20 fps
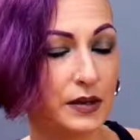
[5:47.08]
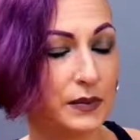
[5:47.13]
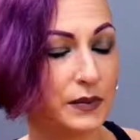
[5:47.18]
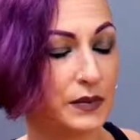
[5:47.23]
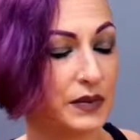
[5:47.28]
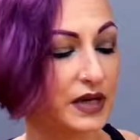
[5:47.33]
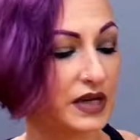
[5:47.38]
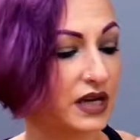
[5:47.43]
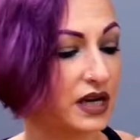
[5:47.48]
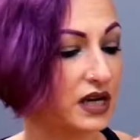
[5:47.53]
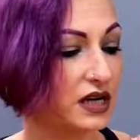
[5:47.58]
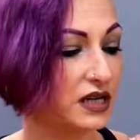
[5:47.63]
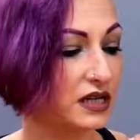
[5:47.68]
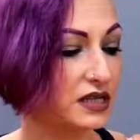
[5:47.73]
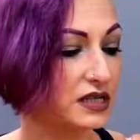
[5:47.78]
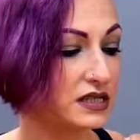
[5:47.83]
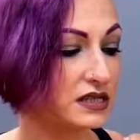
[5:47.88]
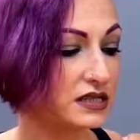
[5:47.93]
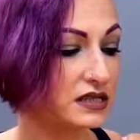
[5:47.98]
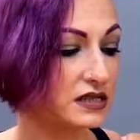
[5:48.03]

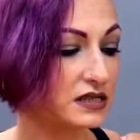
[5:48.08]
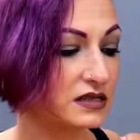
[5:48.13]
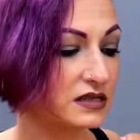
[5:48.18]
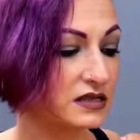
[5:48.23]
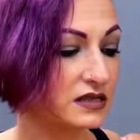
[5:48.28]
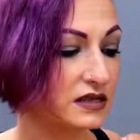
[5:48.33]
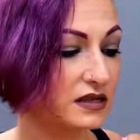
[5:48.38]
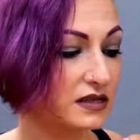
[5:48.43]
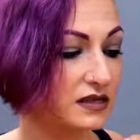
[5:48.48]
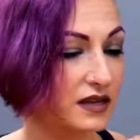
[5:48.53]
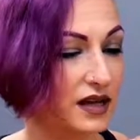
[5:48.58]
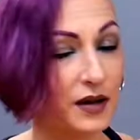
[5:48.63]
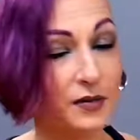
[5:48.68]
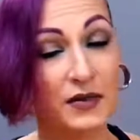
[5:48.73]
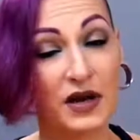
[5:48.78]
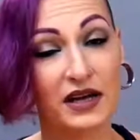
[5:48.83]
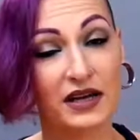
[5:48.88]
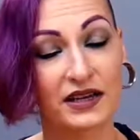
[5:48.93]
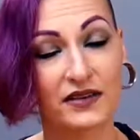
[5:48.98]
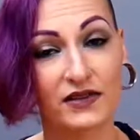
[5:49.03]
because I'm
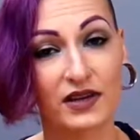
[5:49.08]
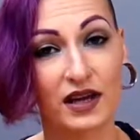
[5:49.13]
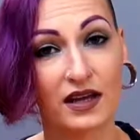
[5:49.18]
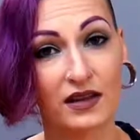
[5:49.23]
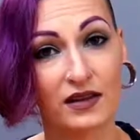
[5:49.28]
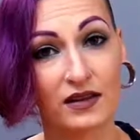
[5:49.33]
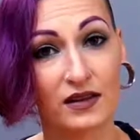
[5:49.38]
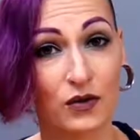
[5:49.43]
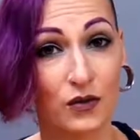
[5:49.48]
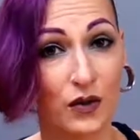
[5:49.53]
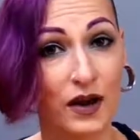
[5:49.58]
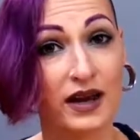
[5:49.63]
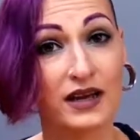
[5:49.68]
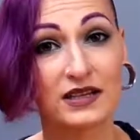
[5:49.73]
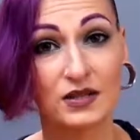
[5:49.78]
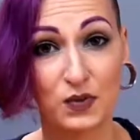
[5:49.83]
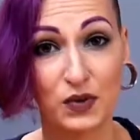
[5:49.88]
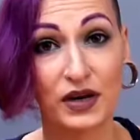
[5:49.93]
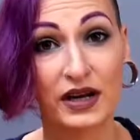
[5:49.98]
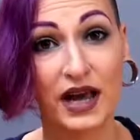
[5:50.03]
not giving anything away.
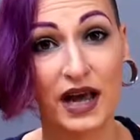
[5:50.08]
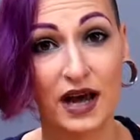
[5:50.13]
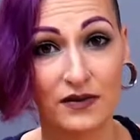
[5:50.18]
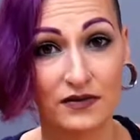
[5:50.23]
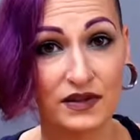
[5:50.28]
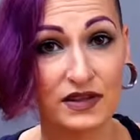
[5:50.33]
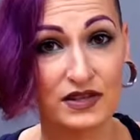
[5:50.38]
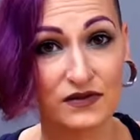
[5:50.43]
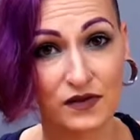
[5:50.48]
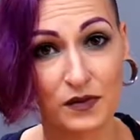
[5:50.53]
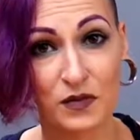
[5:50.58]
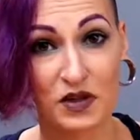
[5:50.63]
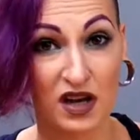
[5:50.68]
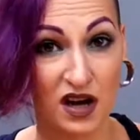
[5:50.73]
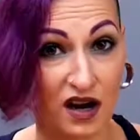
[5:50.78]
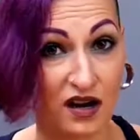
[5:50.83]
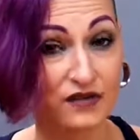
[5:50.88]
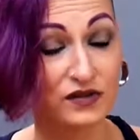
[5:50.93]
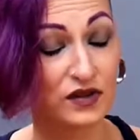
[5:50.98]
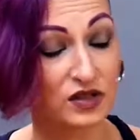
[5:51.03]
It's pretty obvious from the
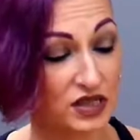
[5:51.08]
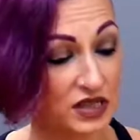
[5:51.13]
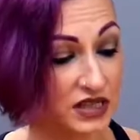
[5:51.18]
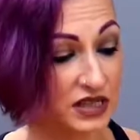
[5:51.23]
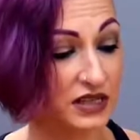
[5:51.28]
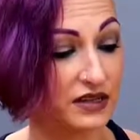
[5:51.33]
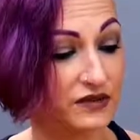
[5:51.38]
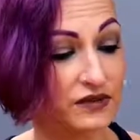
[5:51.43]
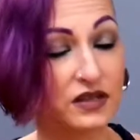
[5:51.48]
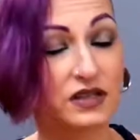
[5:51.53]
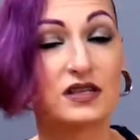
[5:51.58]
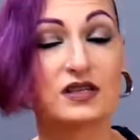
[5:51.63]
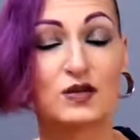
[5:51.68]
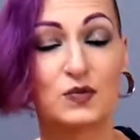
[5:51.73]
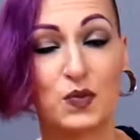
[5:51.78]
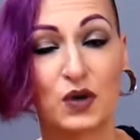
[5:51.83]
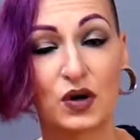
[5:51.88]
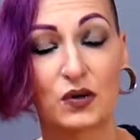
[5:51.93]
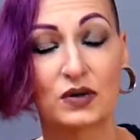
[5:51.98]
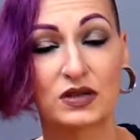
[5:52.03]
covers, even of this
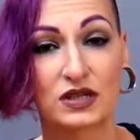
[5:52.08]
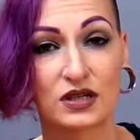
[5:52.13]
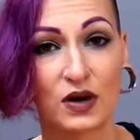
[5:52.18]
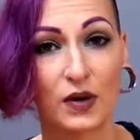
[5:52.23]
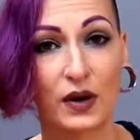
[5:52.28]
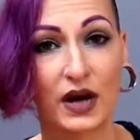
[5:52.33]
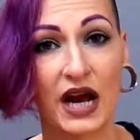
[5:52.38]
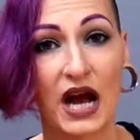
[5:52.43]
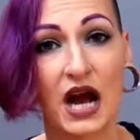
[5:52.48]
book, what's going